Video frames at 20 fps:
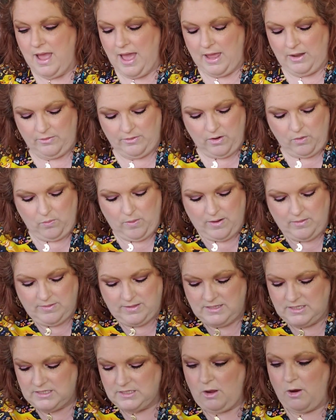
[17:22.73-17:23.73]
I don't know where
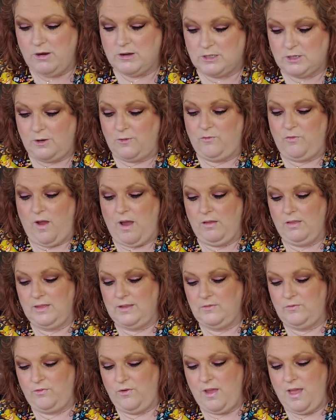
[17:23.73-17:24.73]
these stars are
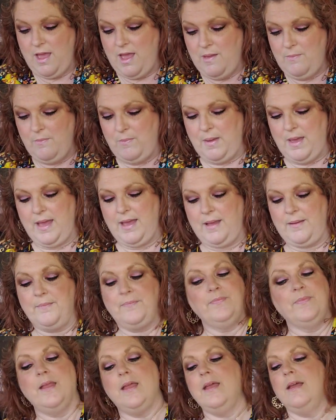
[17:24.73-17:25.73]
falling from, but
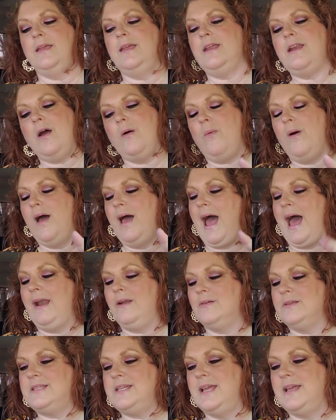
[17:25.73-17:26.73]
you know what? I
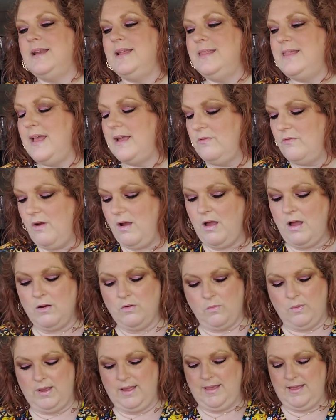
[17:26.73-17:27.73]
don't see anything
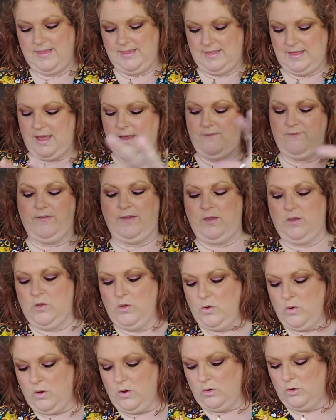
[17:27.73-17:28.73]
wrong with a
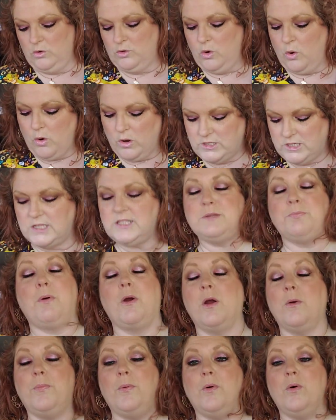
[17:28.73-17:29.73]
few gorgeous
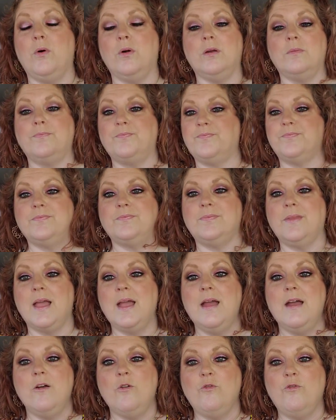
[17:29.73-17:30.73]
purple
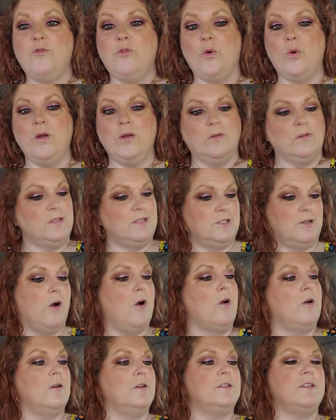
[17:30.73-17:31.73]
foil
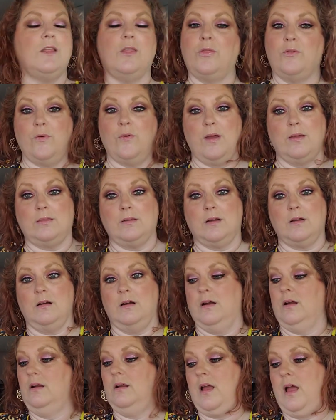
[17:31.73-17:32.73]
stars throughout the
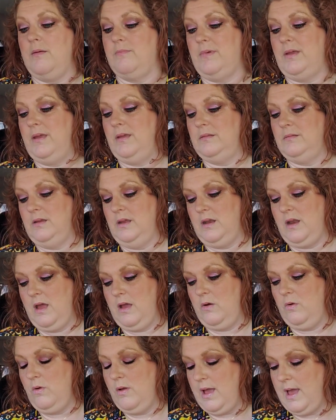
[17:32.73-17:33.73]
car. I mean, you
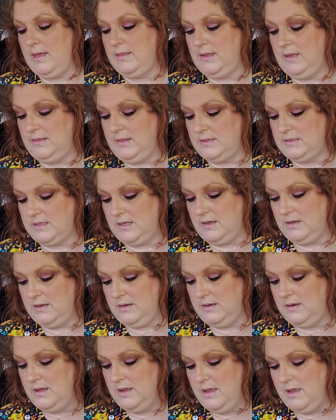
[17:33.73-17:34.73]
know, I think that's a
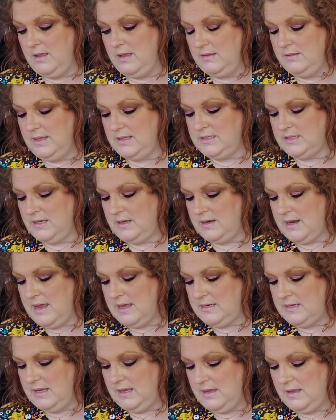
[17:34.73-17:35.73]
good, that's a good
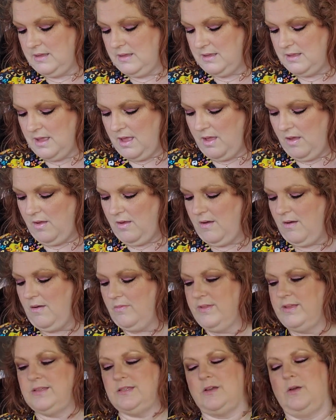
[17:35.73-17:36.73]
idea. Oh,
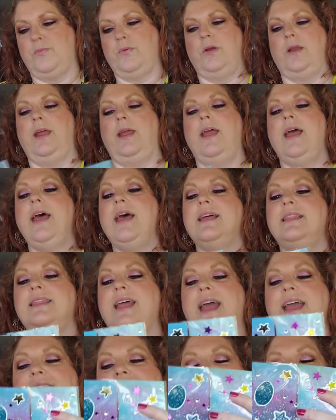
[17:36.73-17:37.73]
that's so pretty.
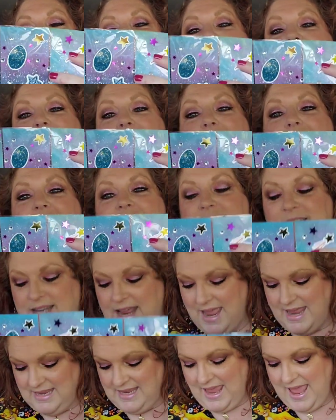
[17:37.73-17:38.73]
Thank you so much,
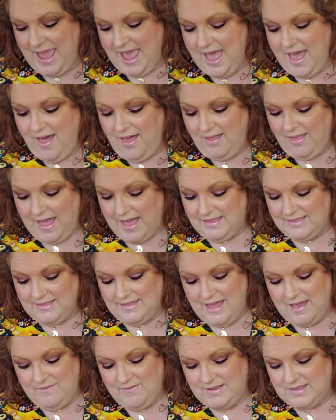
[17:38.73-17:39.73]
Danielle. I
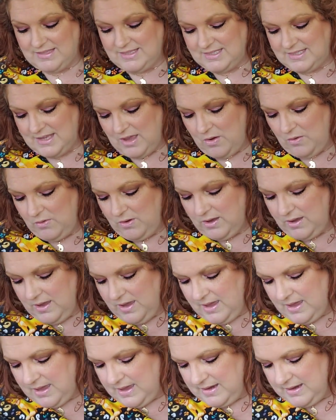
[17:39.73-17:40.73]
love it so
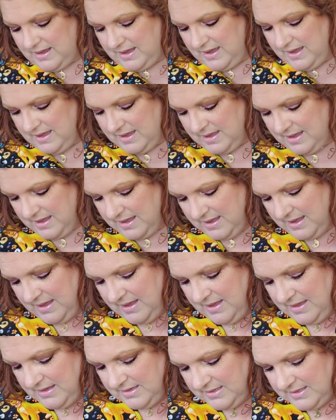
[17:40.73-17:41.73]
good.
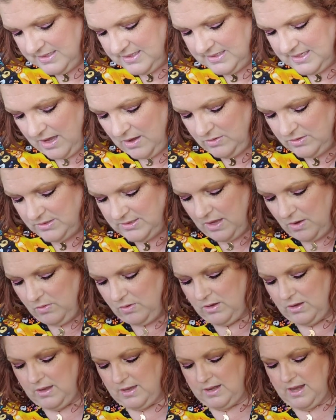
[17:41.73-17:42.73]
So, so
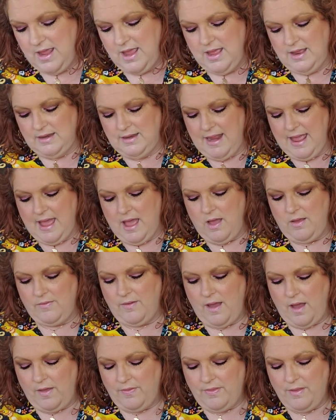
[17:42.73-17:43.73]
good. Now,
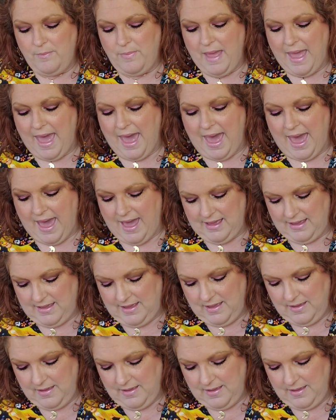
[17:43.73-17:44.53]
on the back,